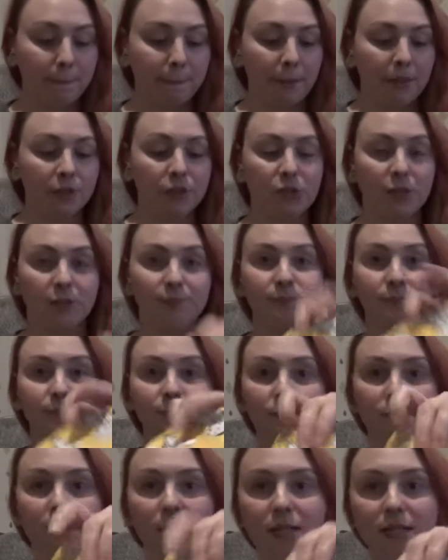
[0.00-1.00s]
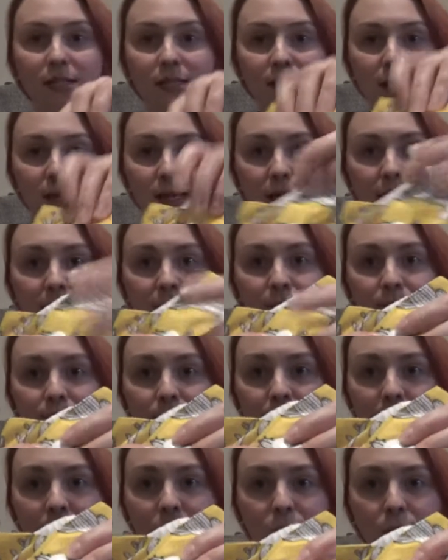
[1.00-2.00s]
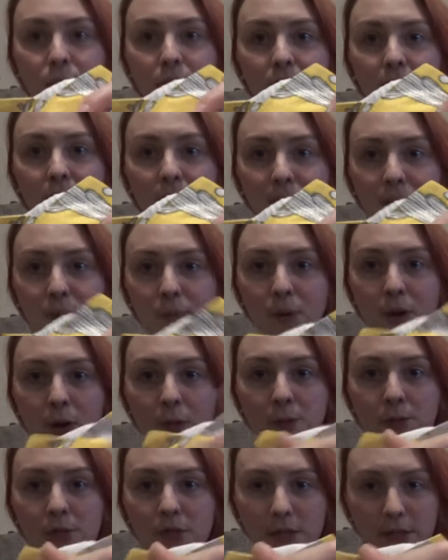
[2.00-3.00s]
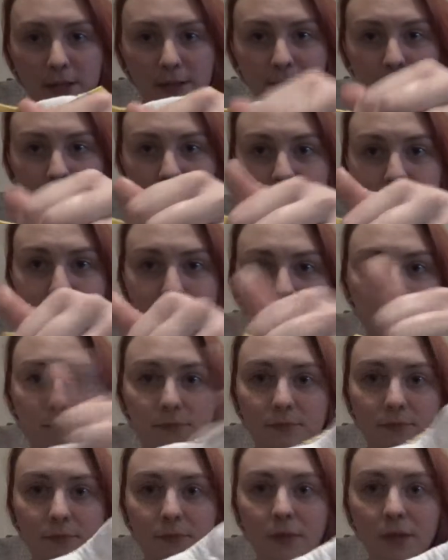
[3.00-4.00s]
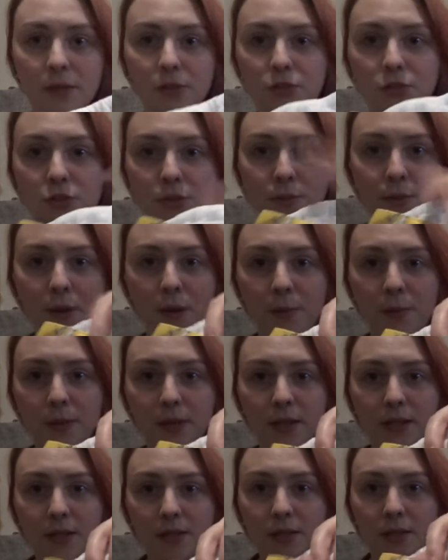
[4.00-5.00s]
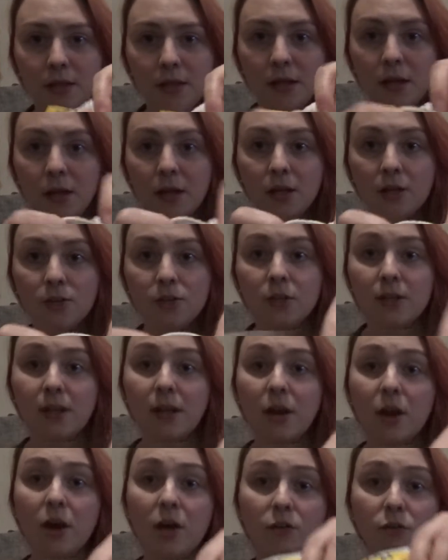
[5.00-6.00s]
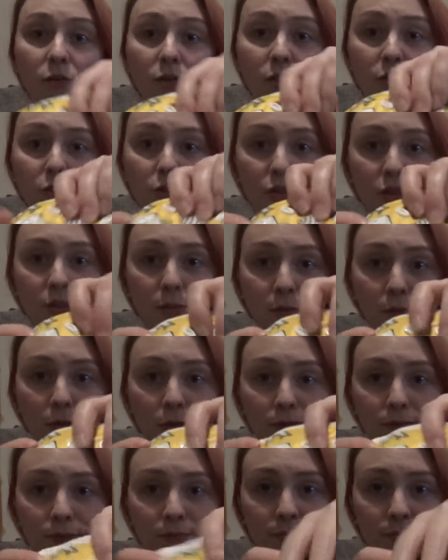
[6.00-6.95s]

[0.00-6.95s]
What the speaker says: So you can see here, this one has poppers on it. Just unpop this. So they are all adjustable.